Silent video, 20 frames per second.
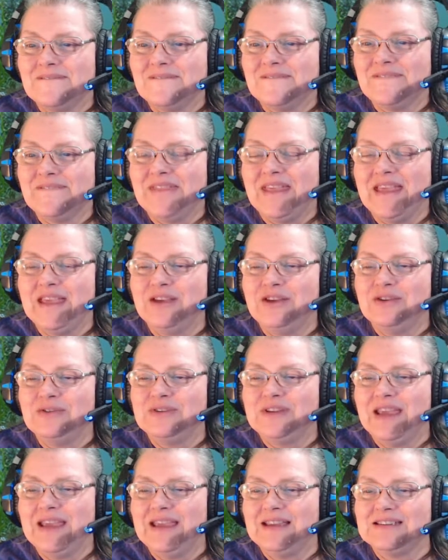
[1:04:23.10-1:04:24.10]
Thank you,
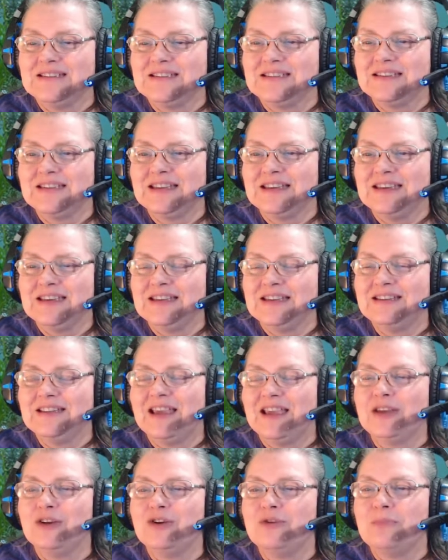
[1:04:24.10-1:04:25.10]
Dan Slee.
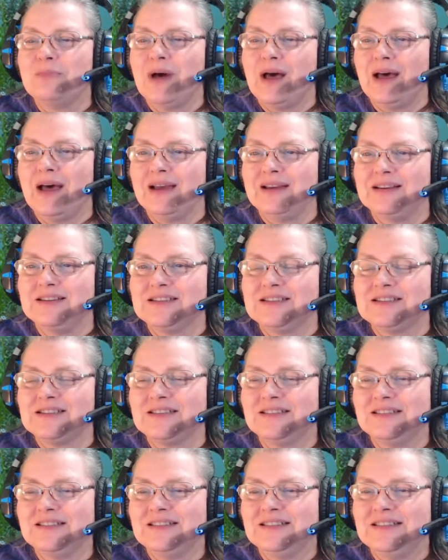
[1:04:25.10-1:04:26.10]
Thank you, mods.
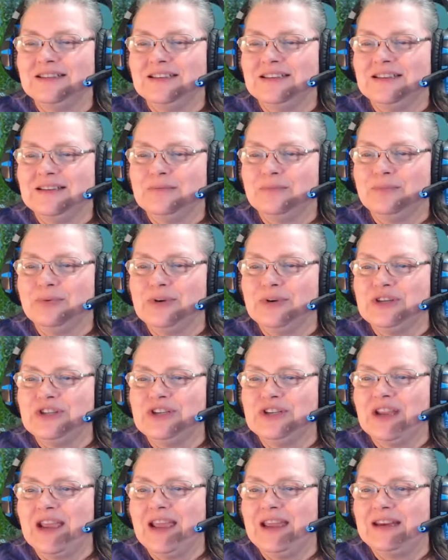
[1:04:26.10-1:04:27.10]

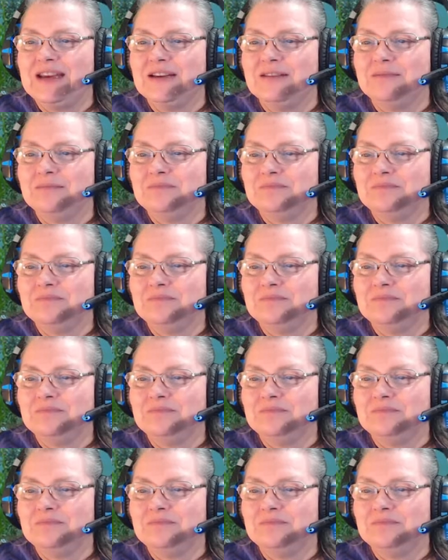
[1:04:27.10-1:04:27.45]
Appreciate it.